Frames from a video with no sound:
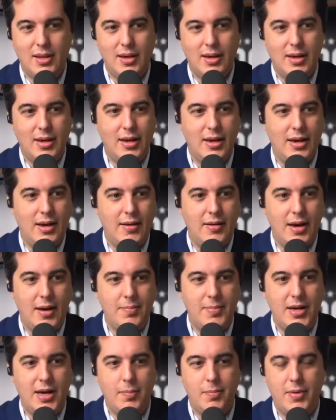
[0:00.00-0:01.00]
you know,
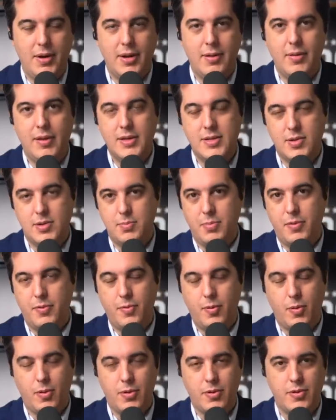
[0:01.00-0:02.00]
I'm not much, this was
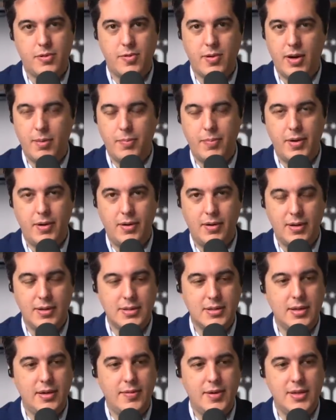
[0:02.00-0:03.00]
before Trump and all that
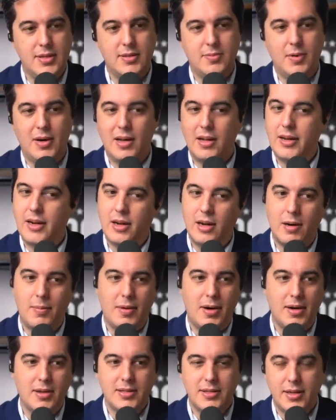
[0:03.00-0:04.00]
stuff. He says, well, you know, I'm
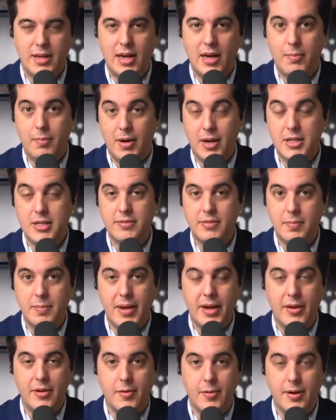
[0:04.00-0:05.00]
honestly not much of a
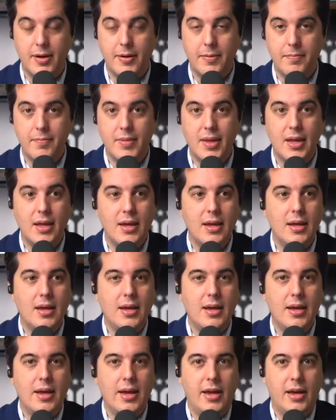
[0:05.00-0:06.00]
patriot.
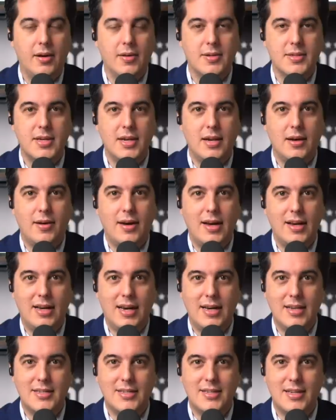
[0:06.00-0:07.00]
He goes, you know,
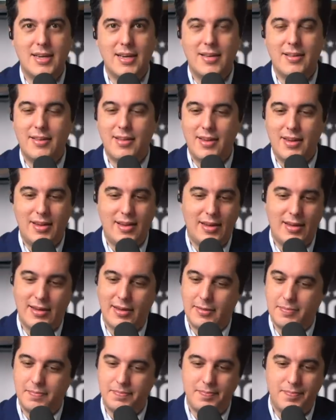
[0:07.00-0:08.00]
I see
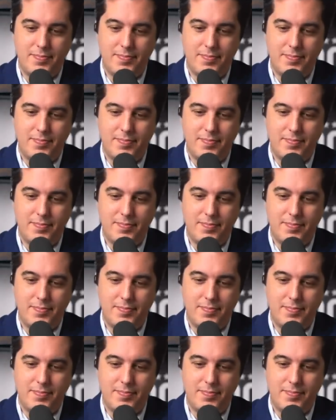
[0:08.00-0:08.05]
the